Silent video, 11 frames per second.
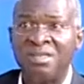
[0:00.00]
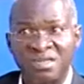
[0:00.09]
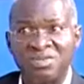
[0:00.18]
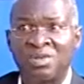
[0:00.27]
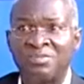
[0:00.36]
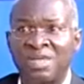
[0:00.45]

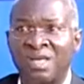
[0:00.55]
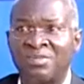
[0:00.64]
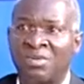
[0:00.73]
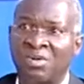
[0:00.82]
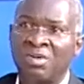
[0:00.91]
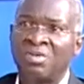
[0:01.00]
sometimes,
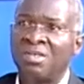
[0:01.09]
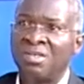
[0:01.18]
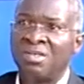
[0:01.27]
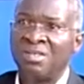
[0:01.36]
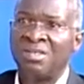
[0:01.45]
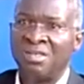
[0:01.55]
because
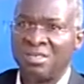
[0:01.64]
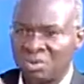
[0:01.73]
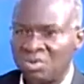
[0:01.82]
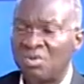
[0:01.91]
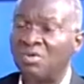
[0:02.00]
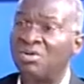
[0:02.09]
the
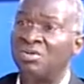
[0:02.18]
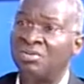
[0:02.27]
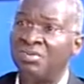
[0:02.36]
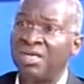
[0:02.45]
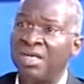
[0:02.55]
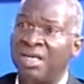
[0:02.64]
so-called
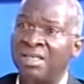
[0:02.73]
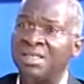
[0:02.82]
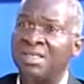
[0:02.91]
Omonile